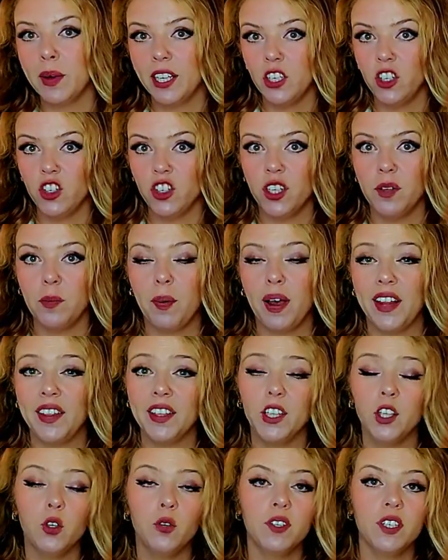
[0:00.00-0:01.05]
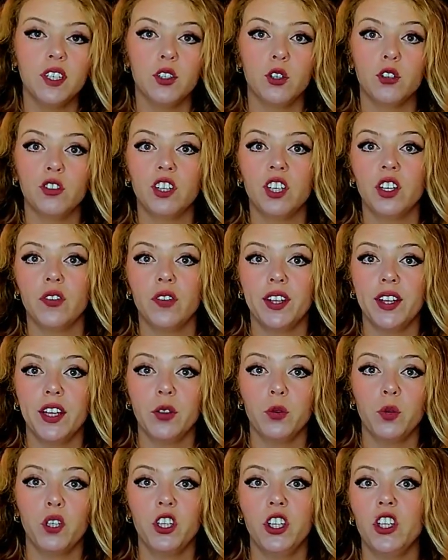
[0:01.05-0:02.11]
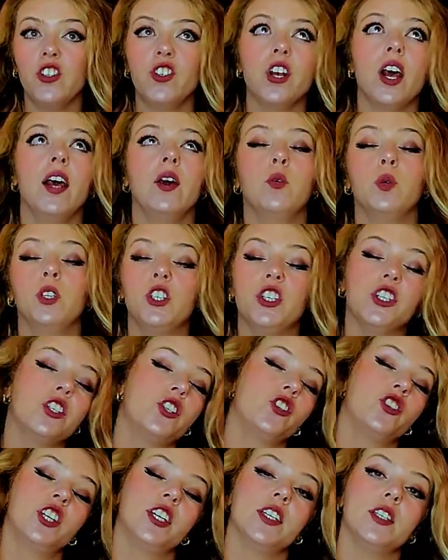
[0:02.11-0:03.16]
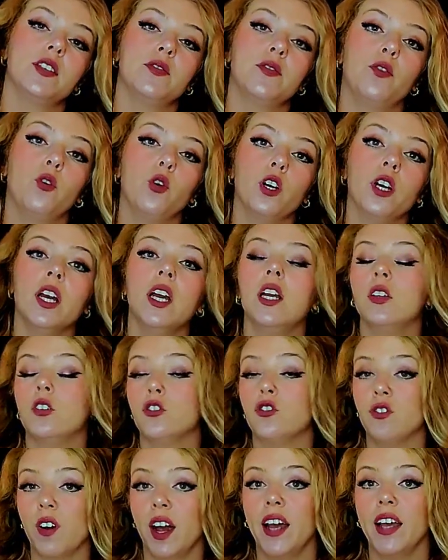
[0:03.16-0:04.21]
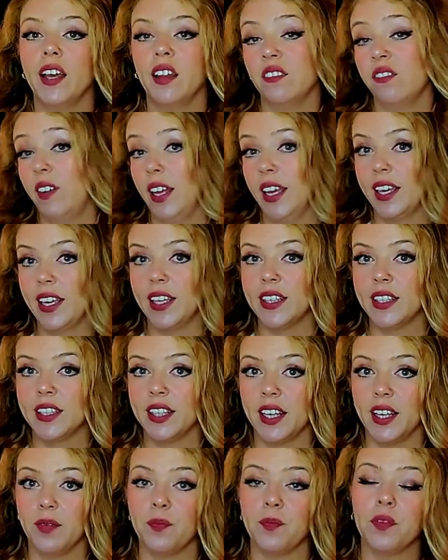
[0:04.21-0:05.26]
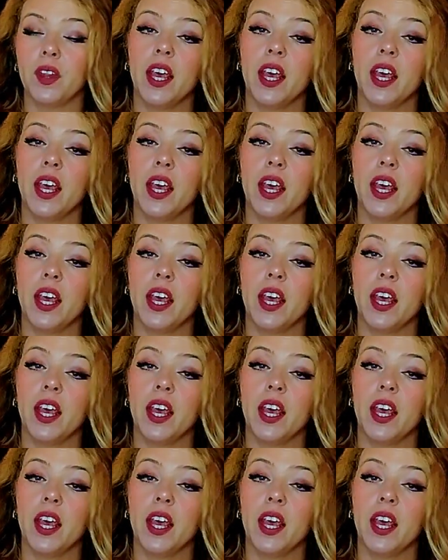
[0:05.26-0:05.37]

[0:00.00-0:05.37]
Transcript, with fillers: mentioned, panthenol is not an ingredient which is, which is just for dry and flaky skin.